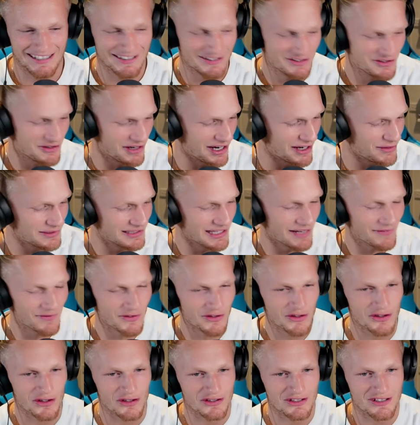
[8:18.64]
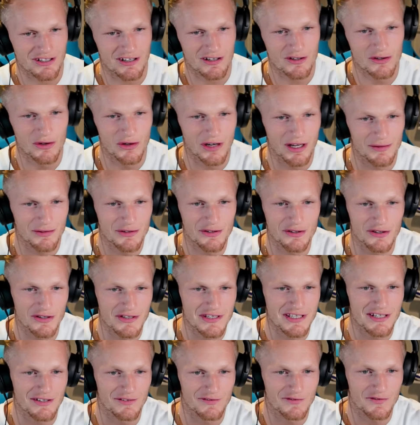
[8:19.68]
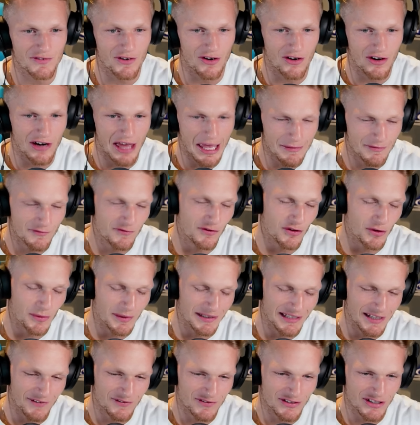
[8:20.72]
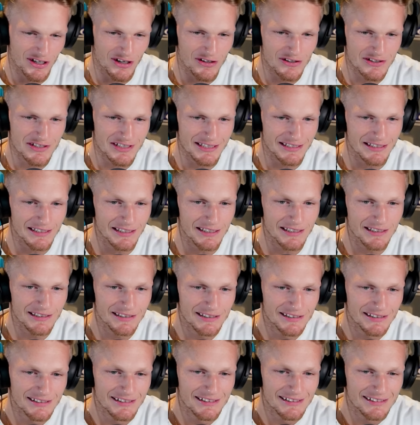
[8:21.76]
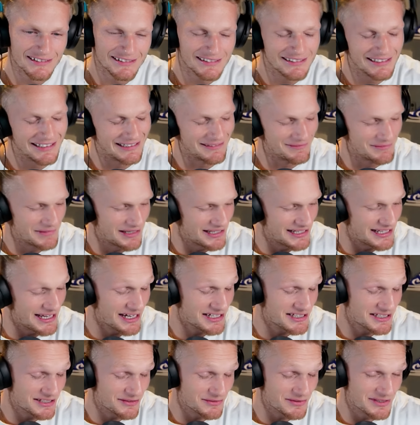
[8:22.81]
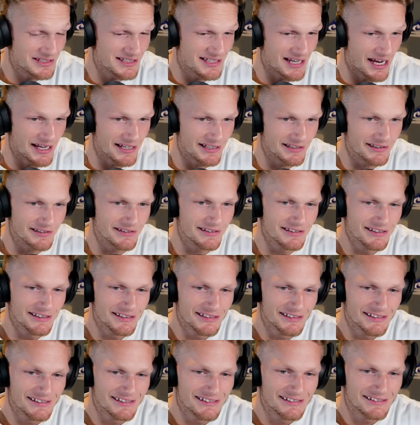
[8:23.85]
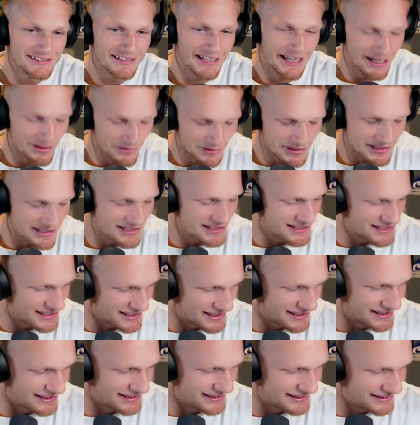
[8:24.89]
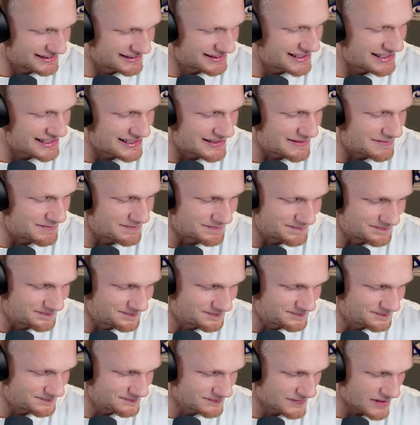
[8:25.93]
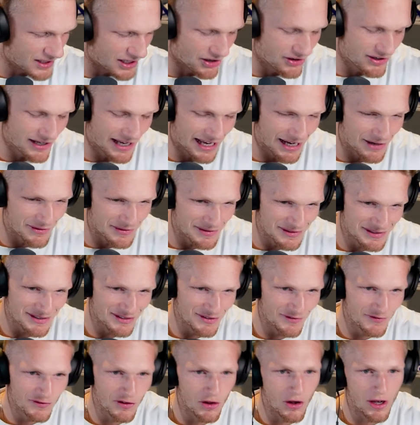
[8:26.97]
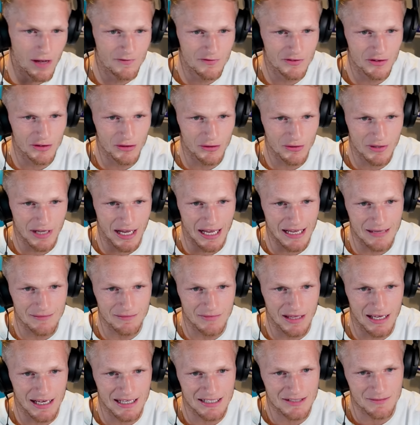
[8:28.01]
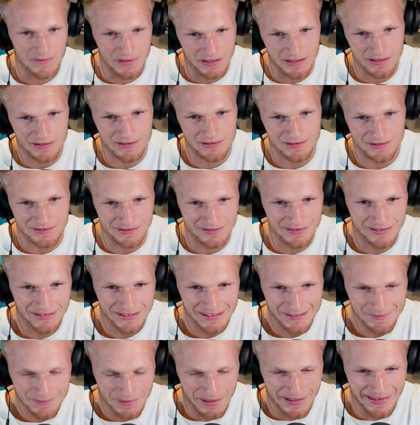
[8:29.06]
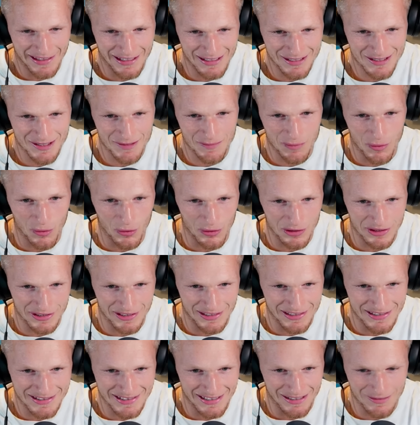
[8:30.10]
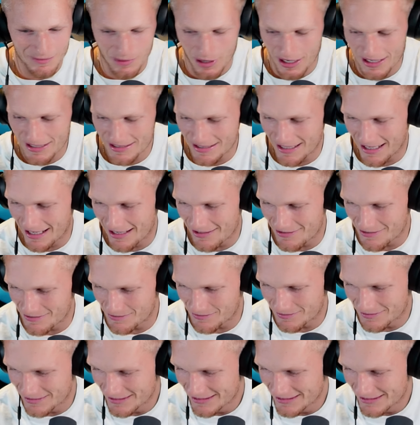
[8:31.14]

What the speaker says: great. We love the Crosby. I caught up with Crosby on Friday before we left to go to Sydney, and he actually was saying how he's how he's going to fly up for your game last minute and be there supporting you and celebrating you. And